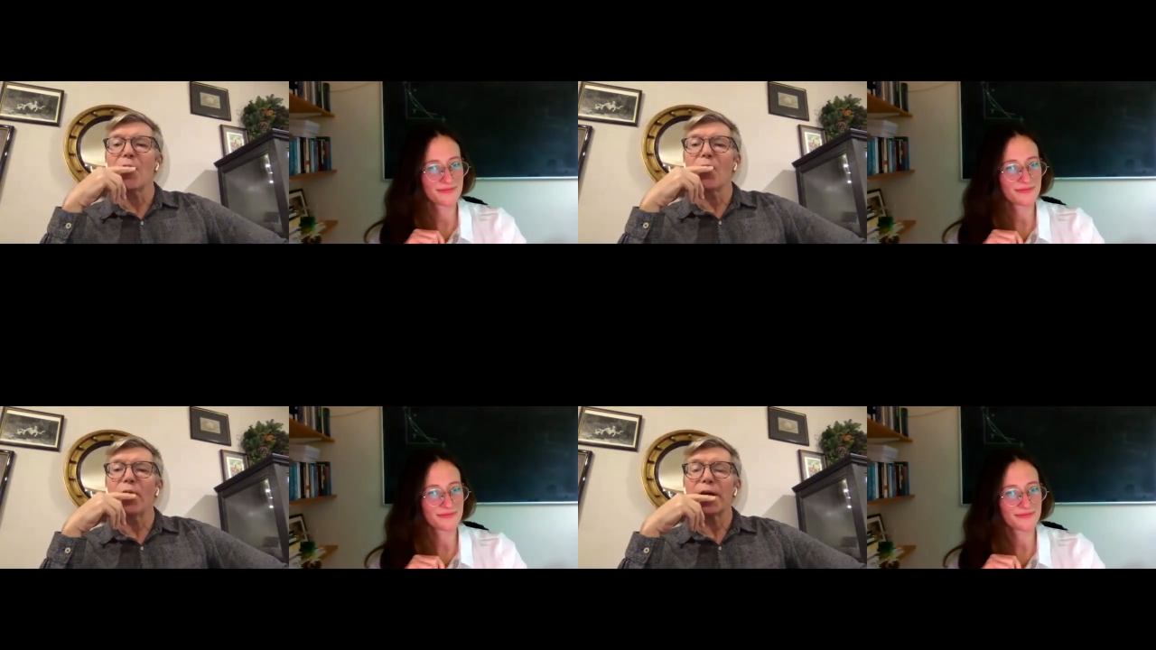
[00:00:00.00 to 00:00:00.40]

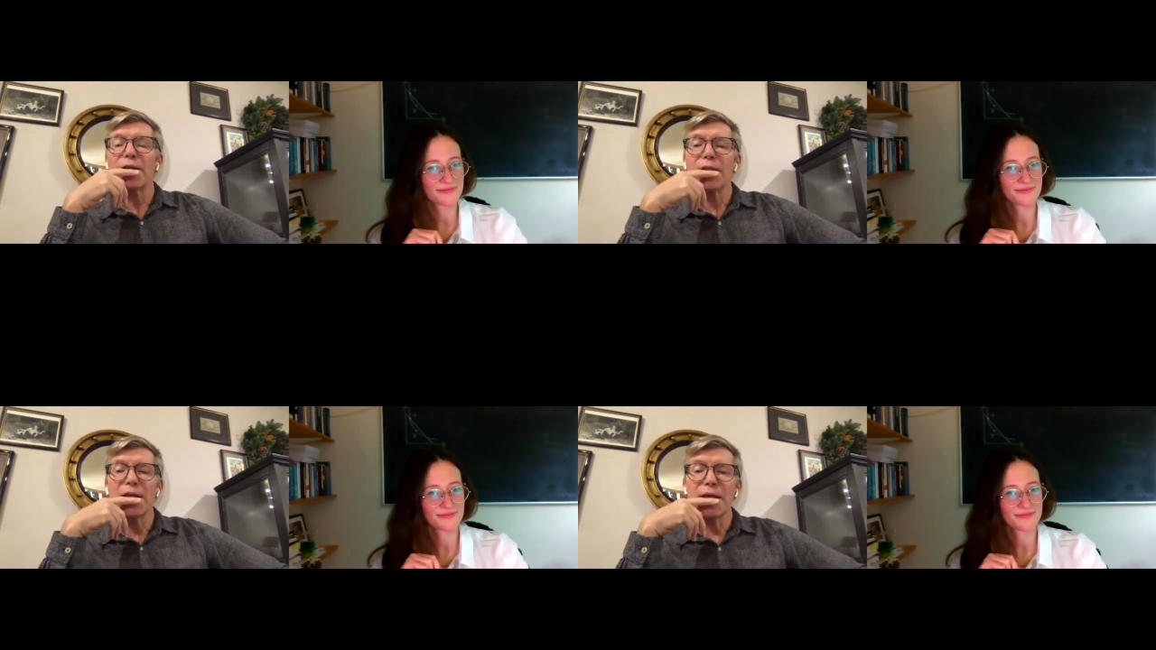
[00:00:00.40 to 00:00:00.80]
Speaker 1: what I
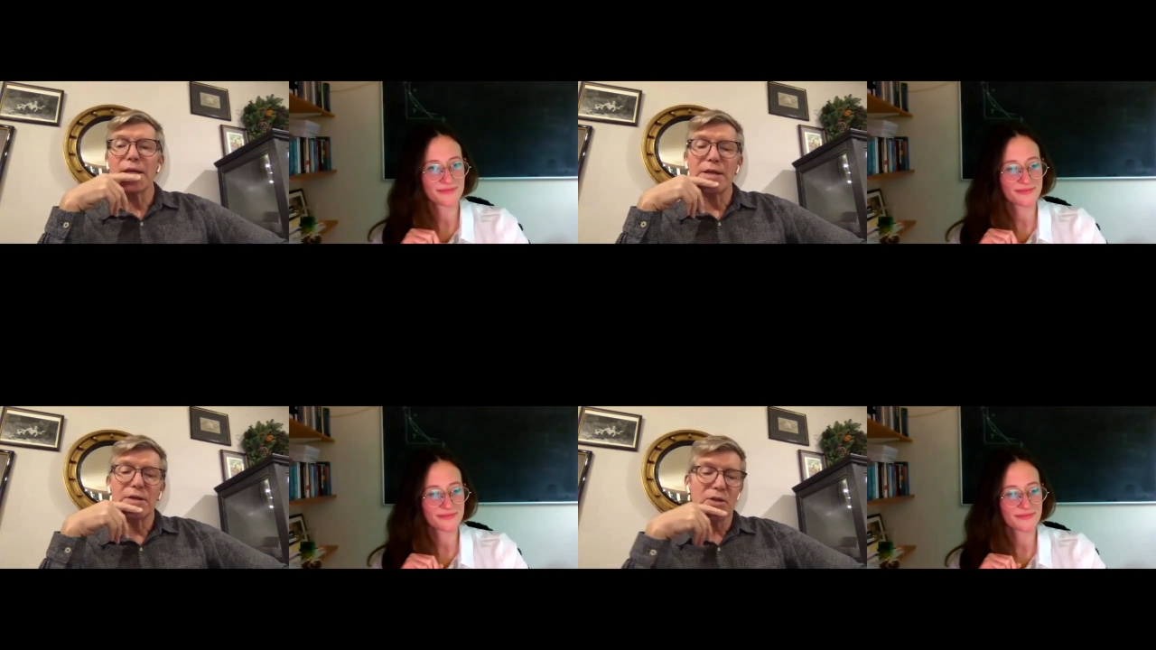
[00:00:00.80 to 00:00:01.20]
think
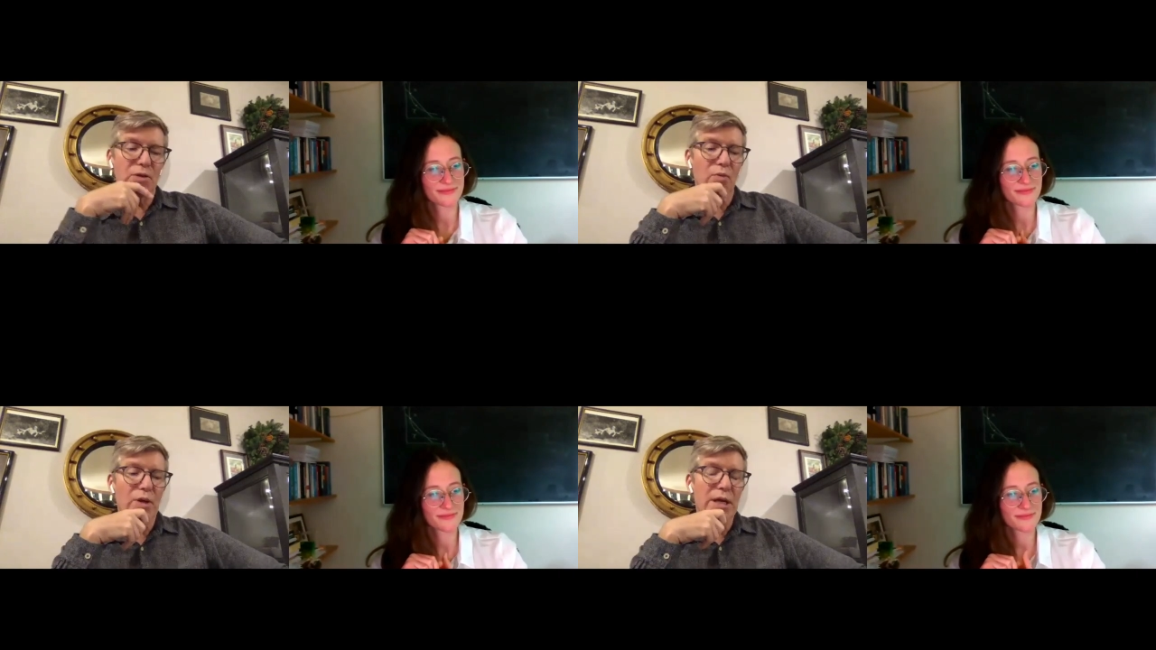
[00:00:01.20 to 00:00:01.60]
is that
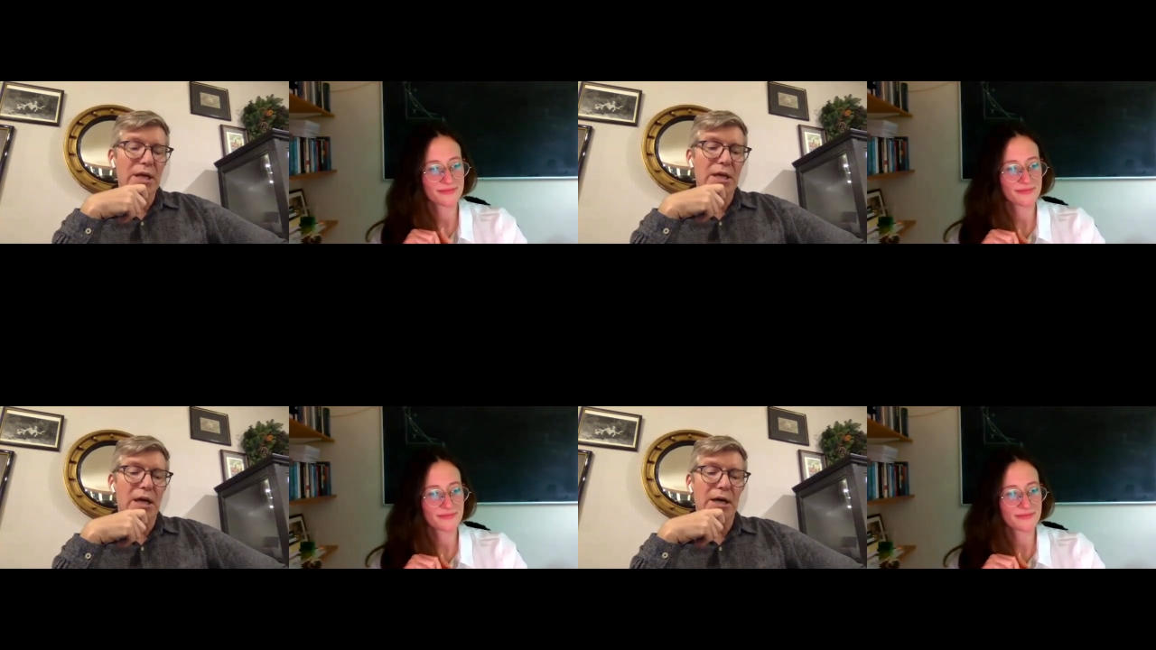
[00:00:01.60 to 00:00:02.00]

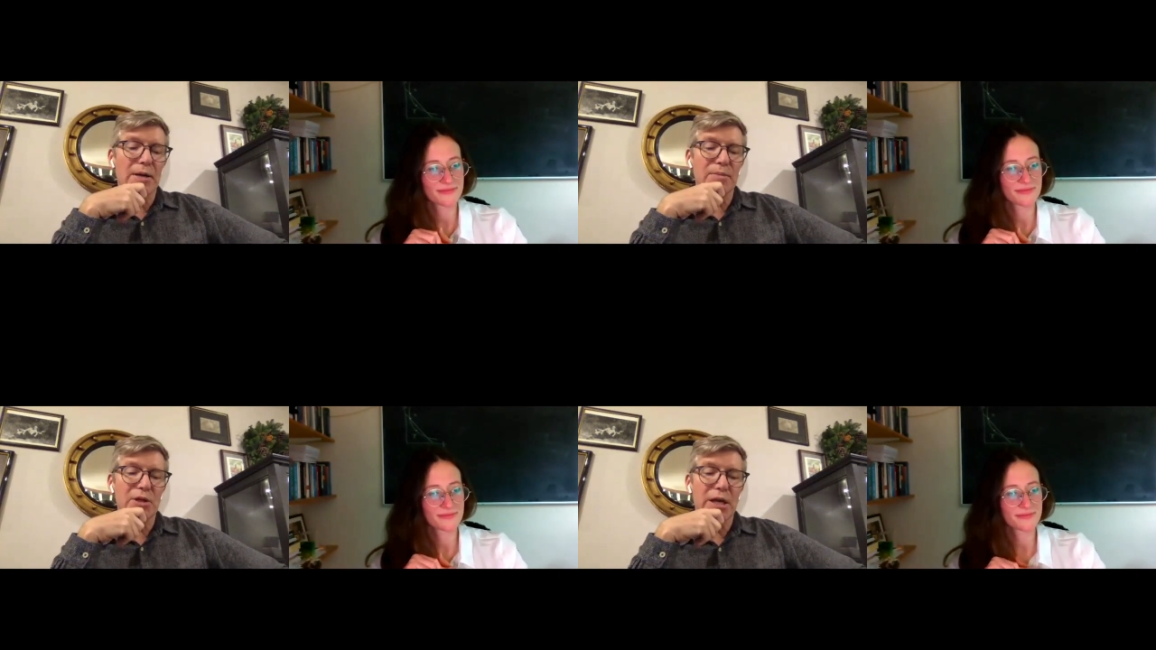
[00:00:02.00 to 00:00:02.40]
we
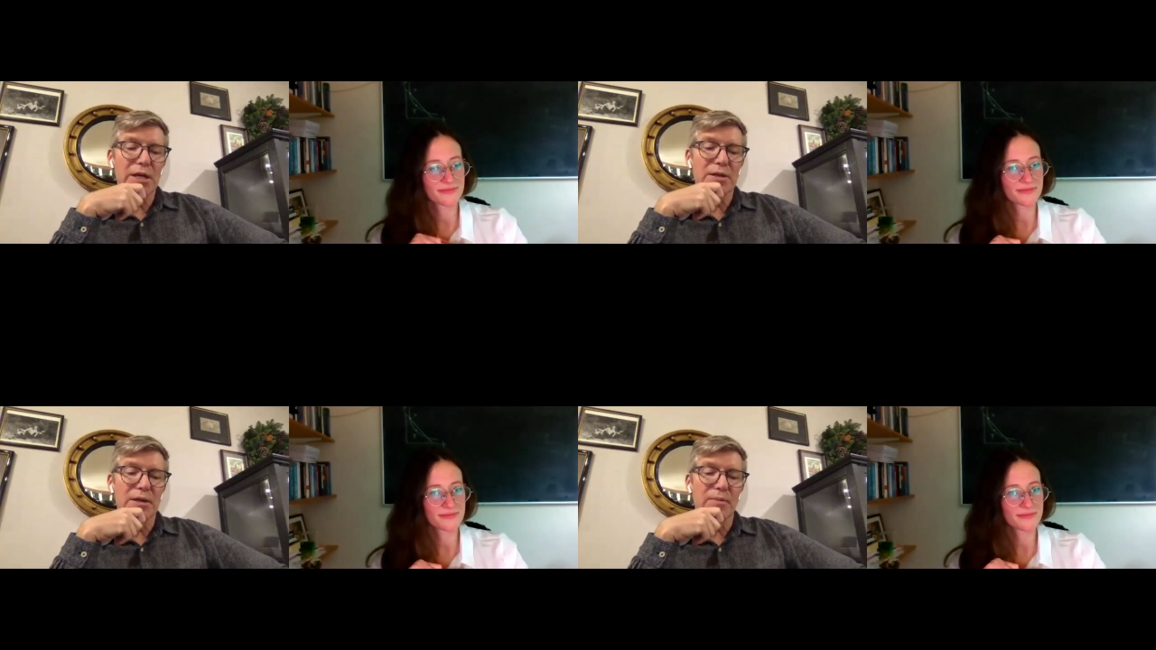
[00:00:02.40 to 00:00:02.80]
um,
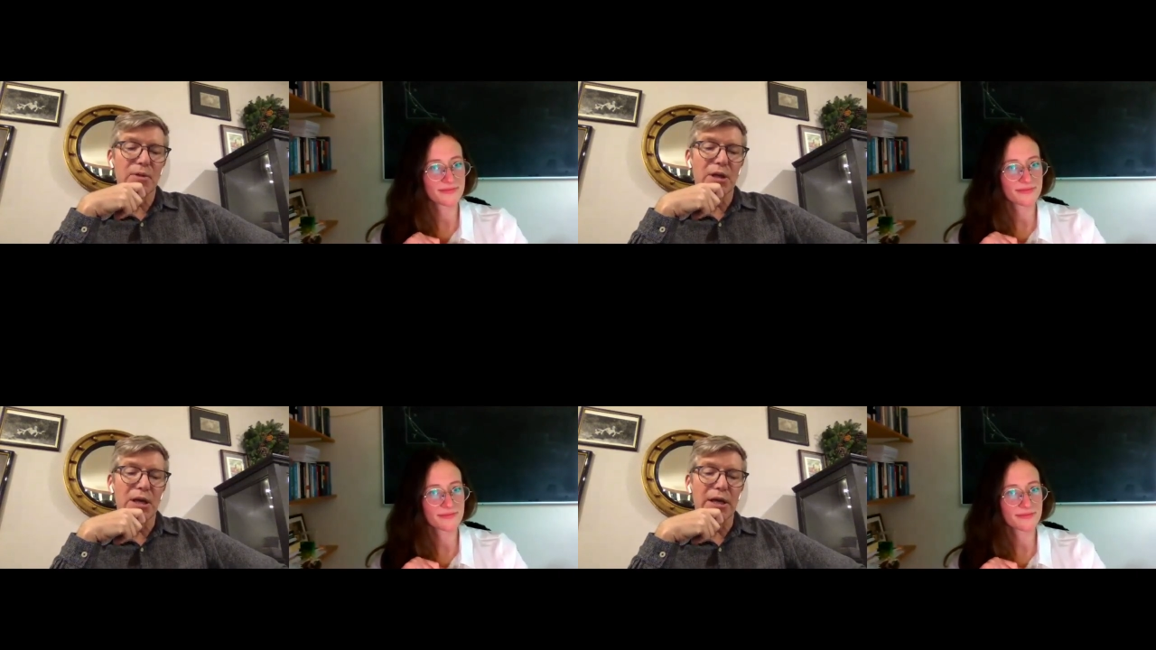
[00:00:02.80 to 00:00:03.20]
take
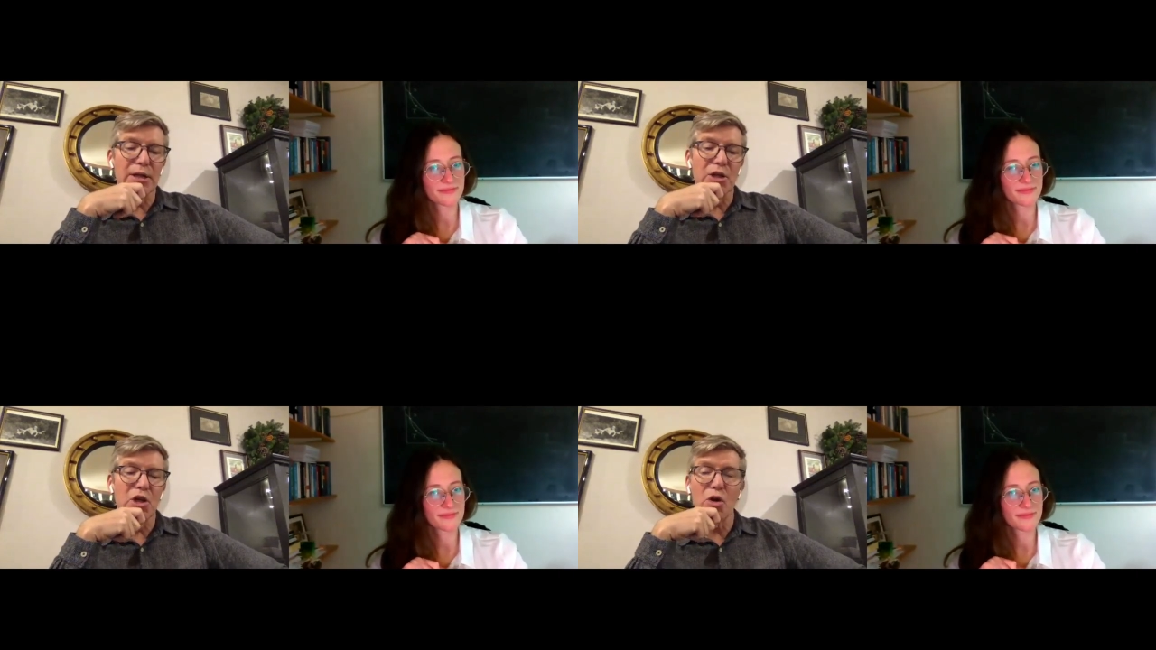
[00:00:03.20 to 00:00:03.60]
something like
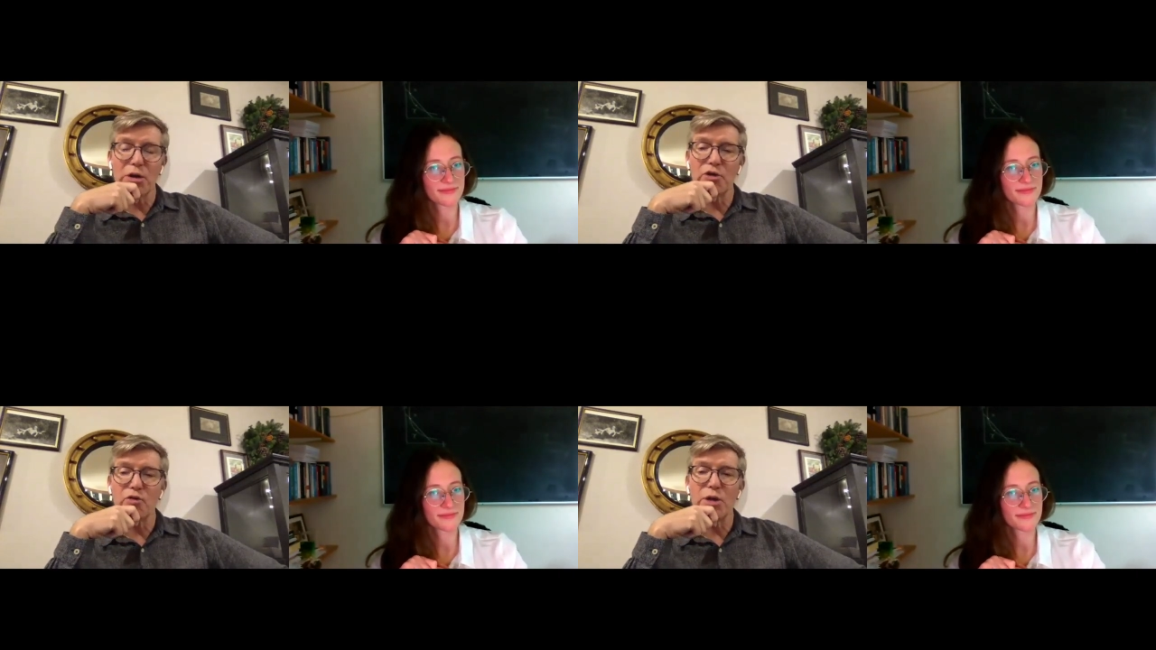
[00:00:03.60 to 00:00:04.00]
the
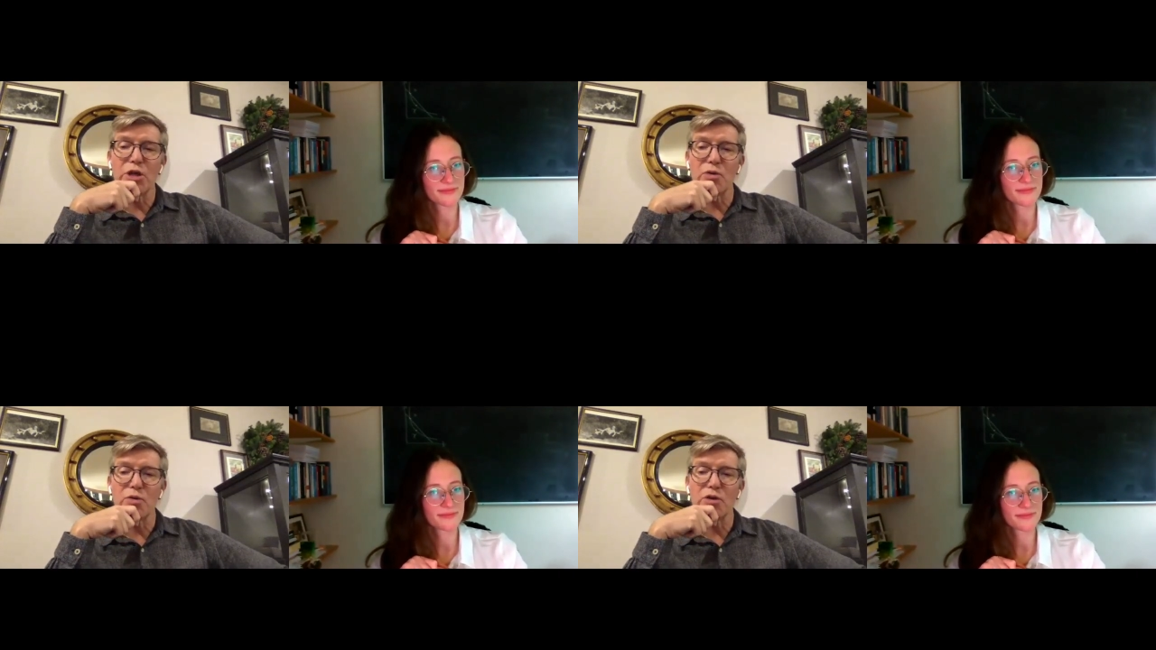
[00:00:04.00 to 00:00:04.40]
knowledge we
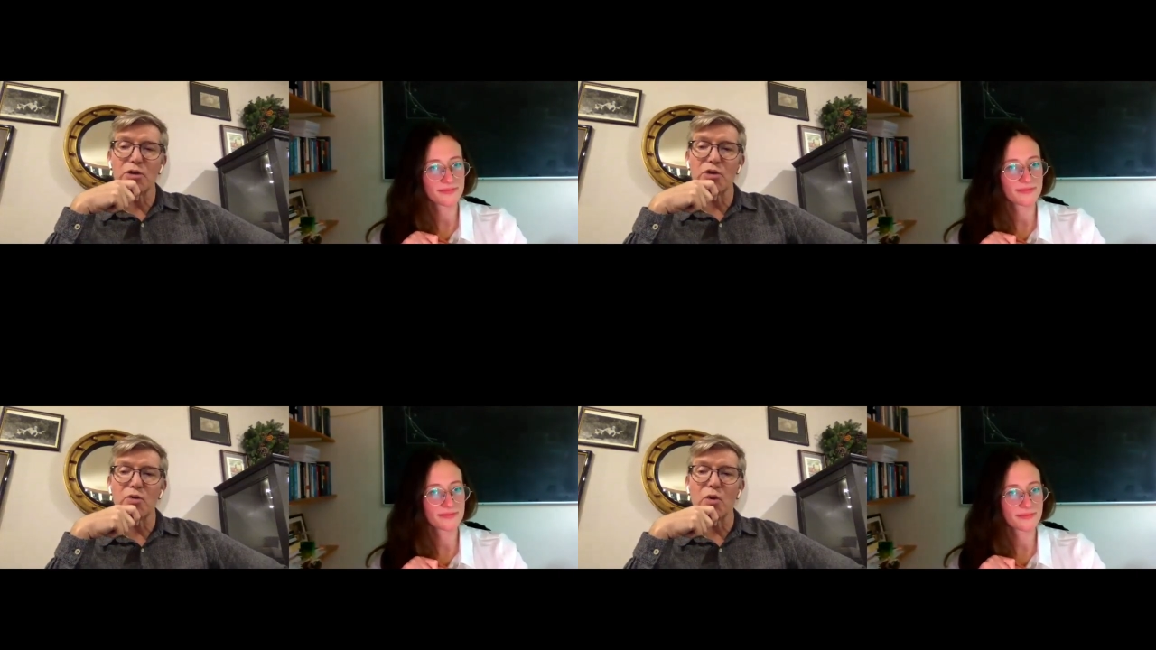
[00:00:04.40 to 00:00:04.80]
use
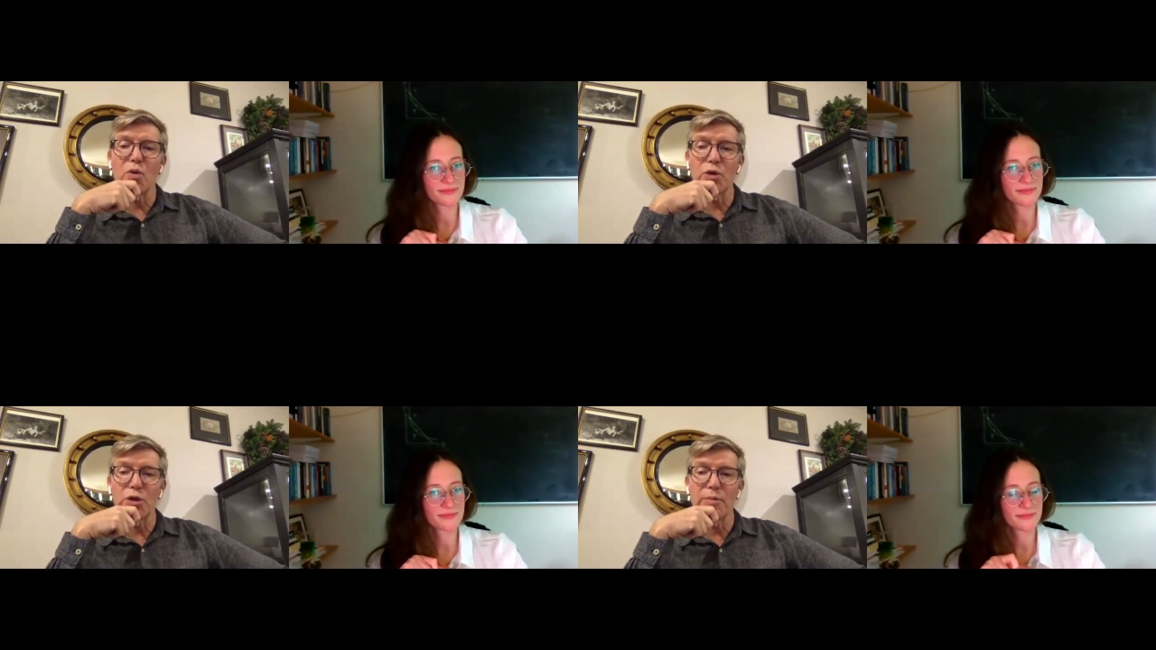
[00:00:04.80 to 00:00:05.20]
to order